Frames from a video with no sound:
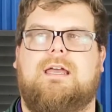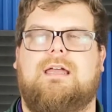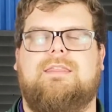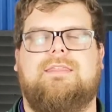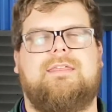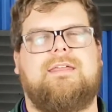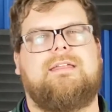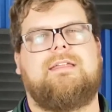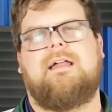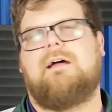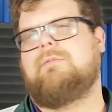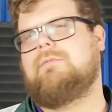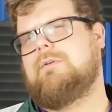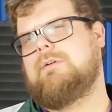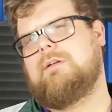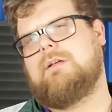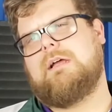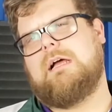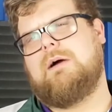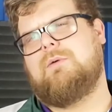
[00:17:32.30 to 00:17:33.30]
then
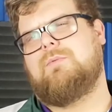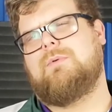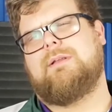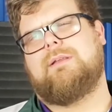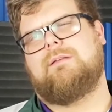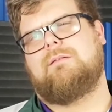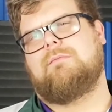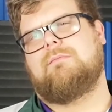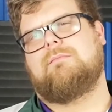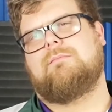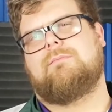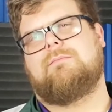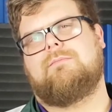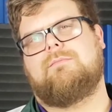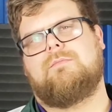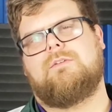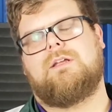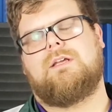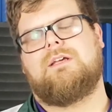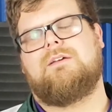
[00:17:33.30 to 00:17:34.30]
I wouldn't
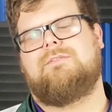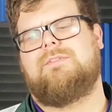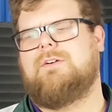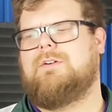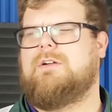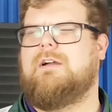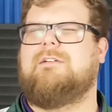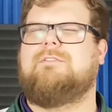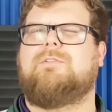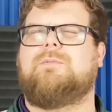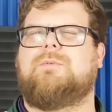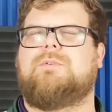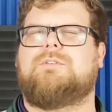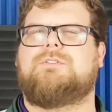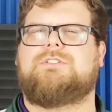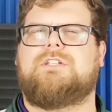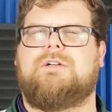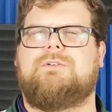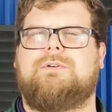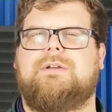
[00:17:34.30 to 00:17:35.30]
feel comfortable
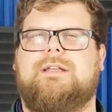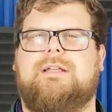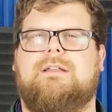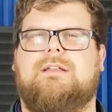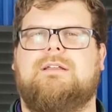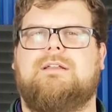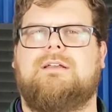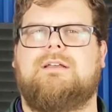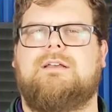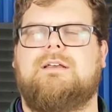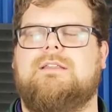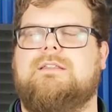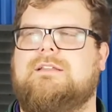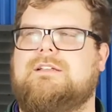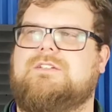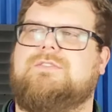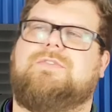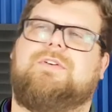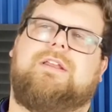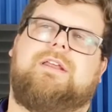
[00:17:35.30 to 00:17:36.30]
showing
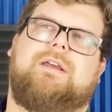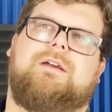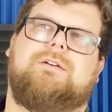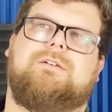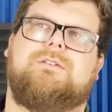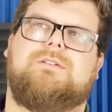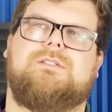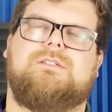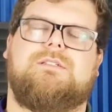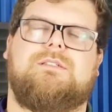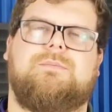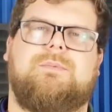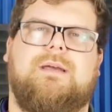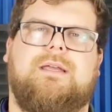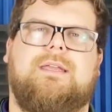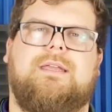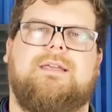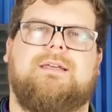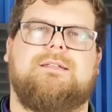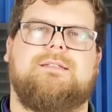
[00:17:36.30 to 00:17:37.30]
these videos to my
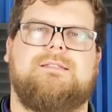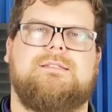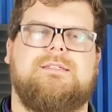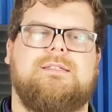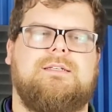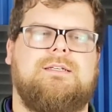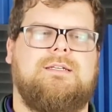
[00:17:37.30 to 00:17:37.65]
kids.